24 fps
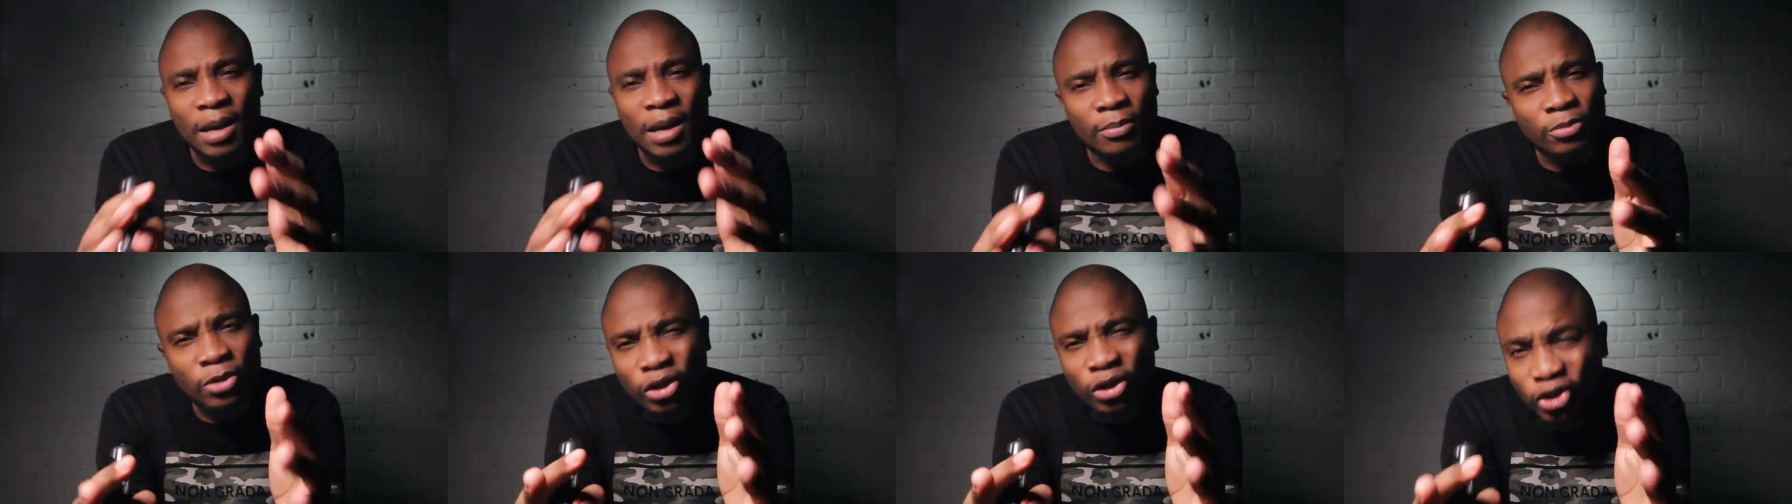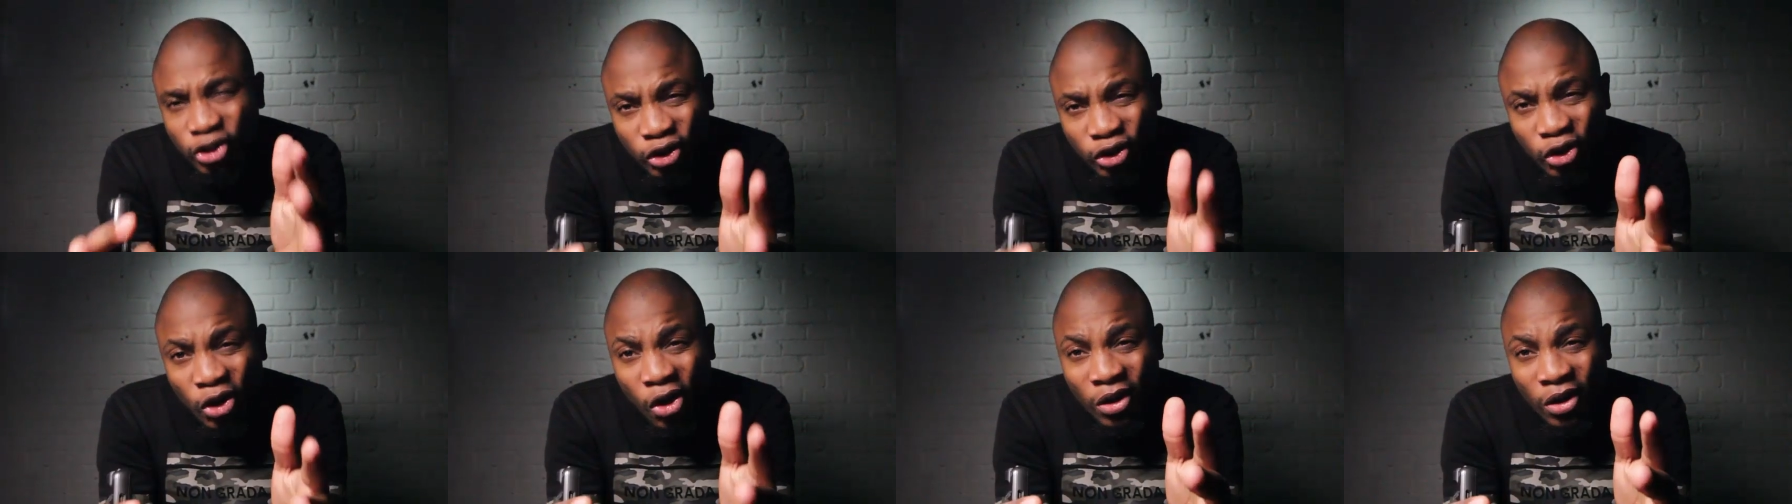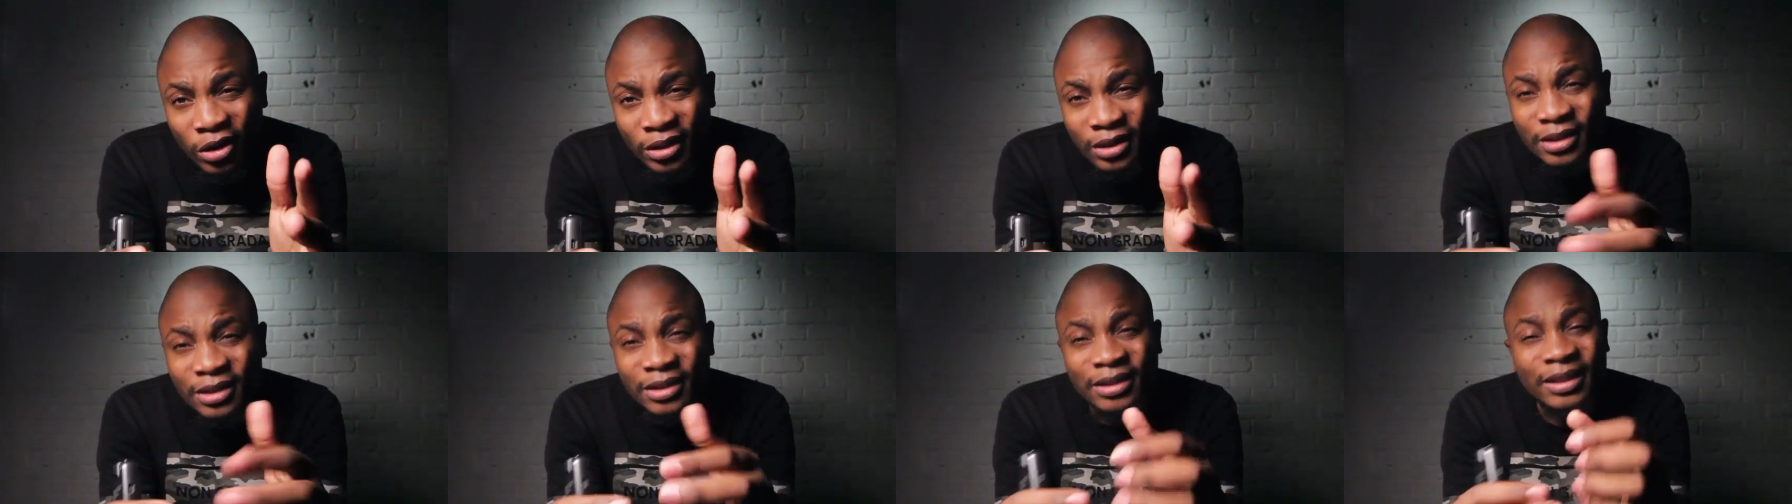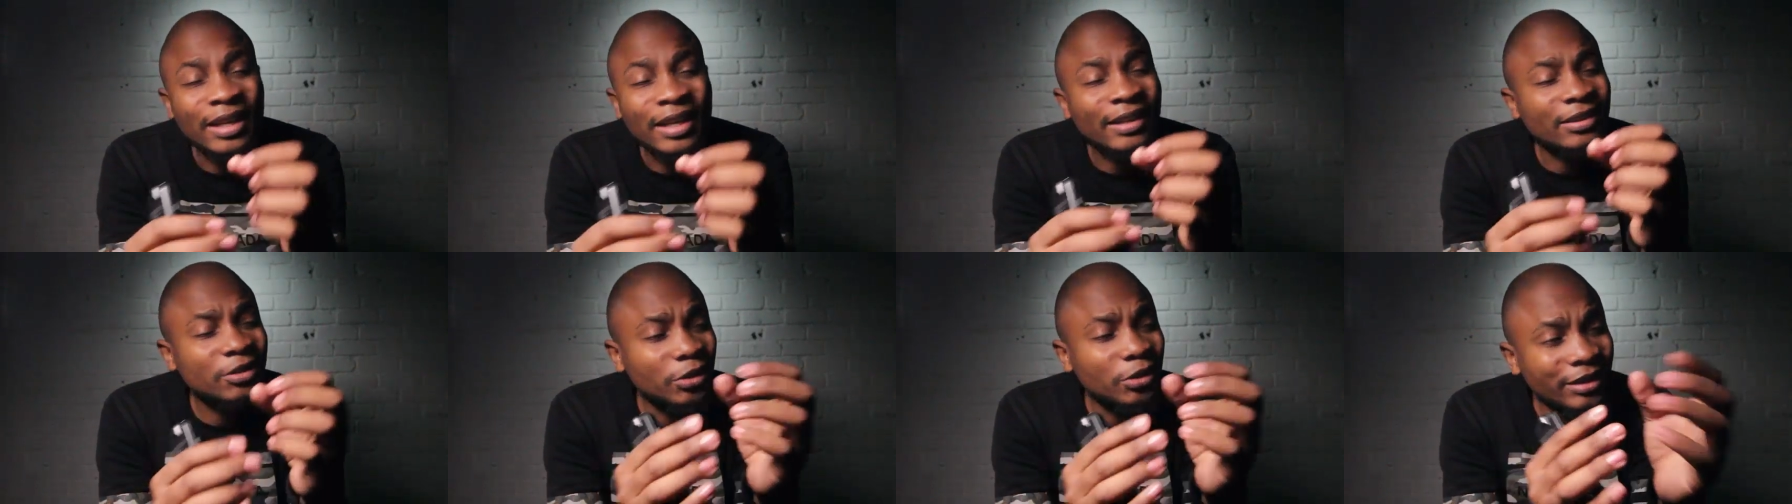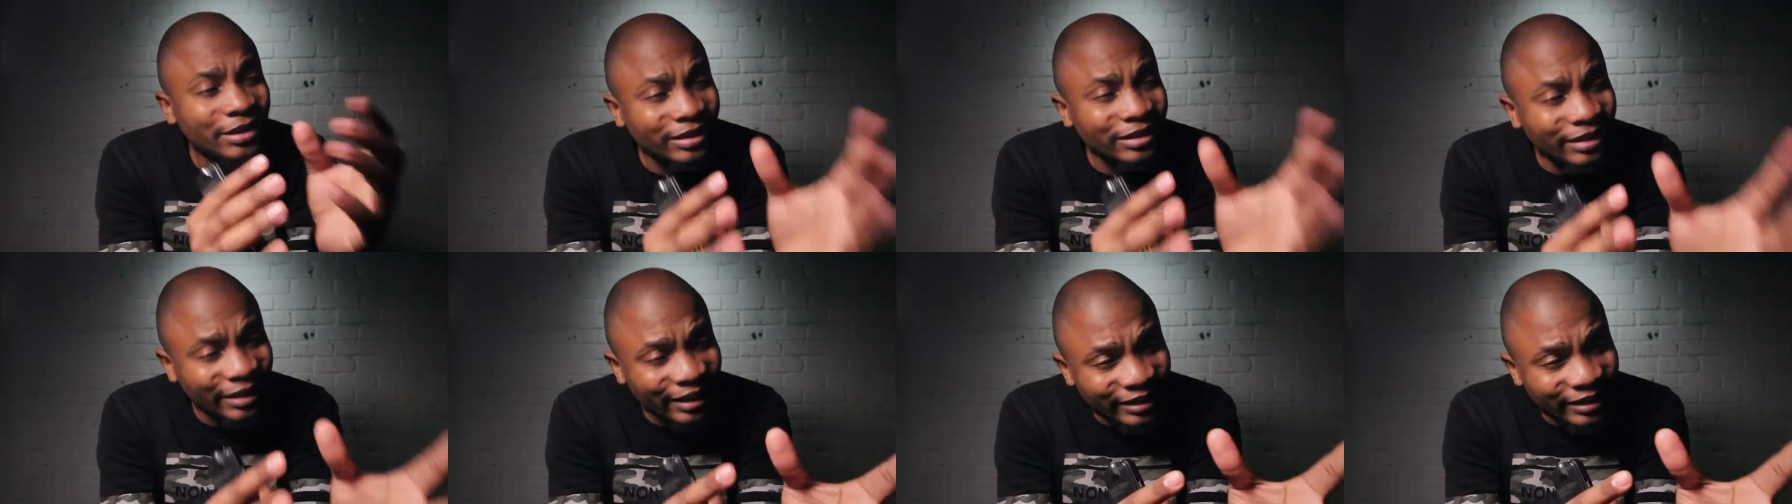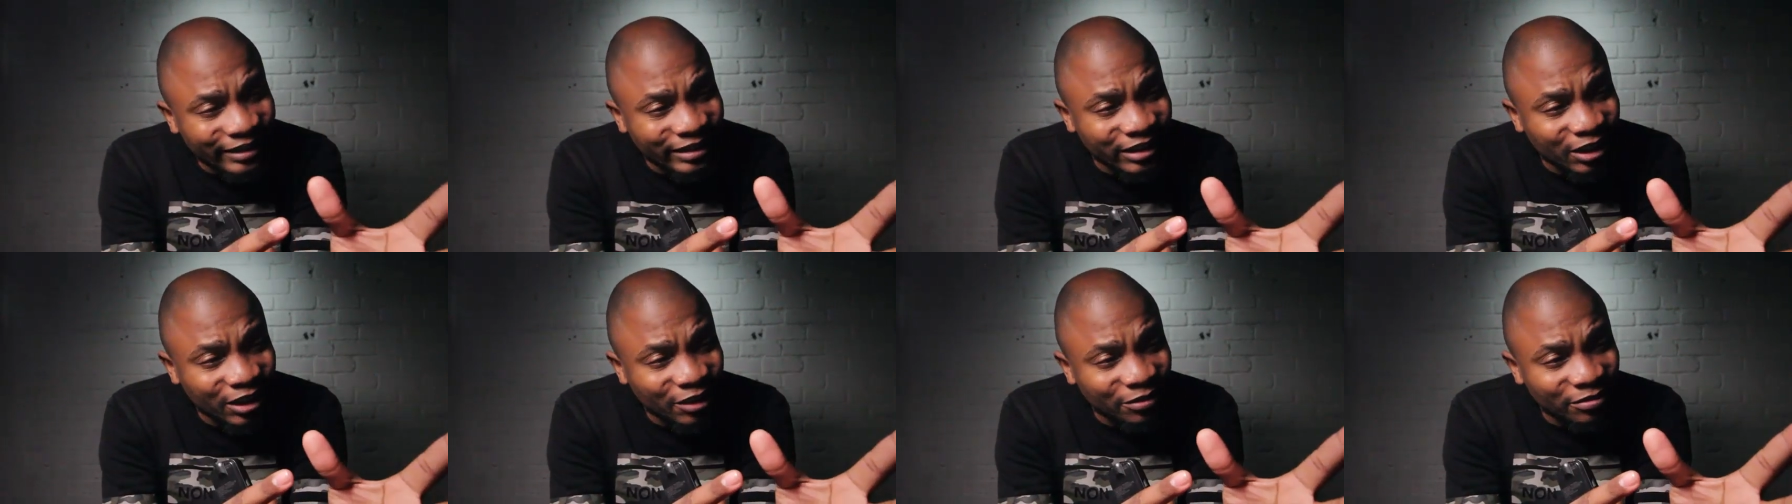I'm not sure. The
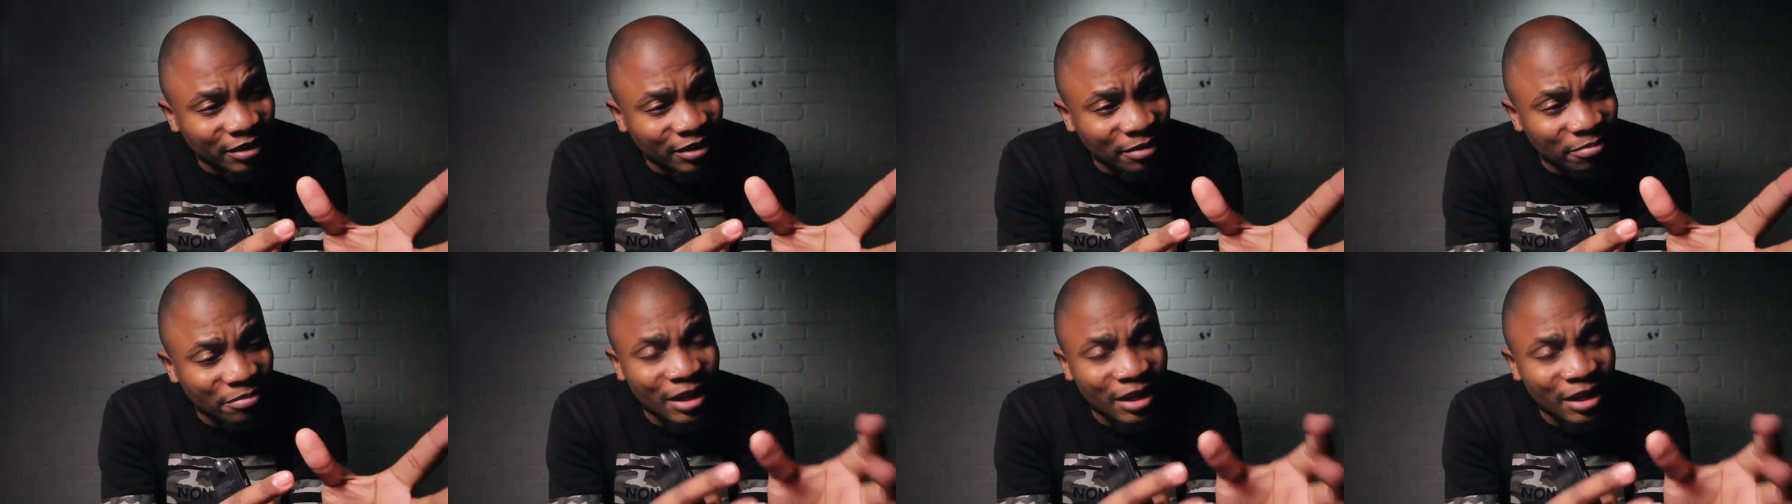association of the